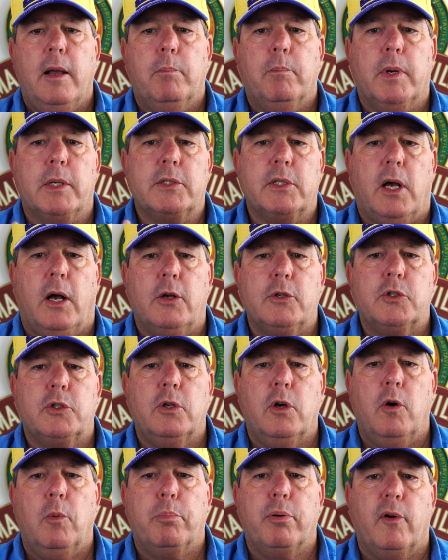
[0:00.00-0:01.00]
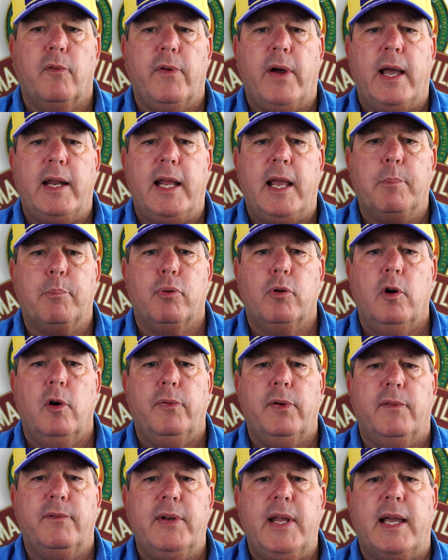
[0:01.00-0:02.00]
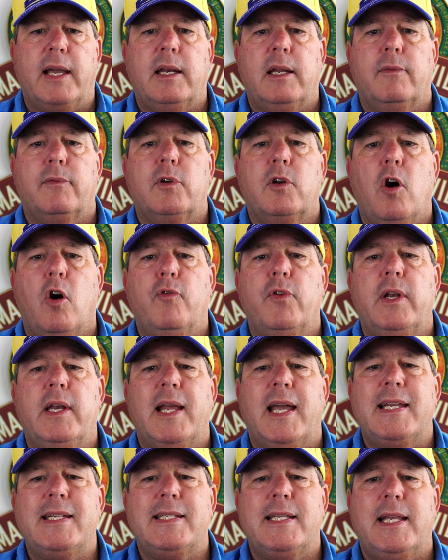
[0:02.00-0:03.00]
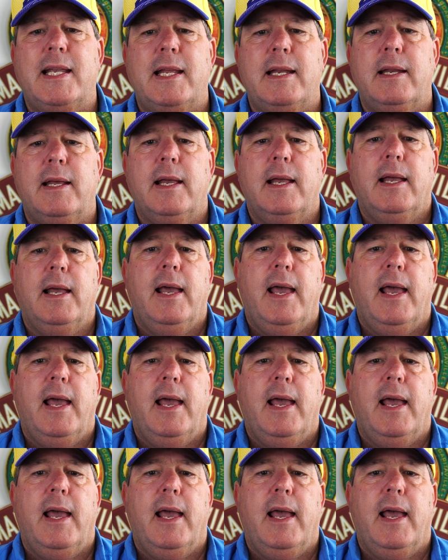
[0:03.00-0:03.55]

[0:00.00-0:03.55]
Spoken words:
must also provide a proof of negative COVID-19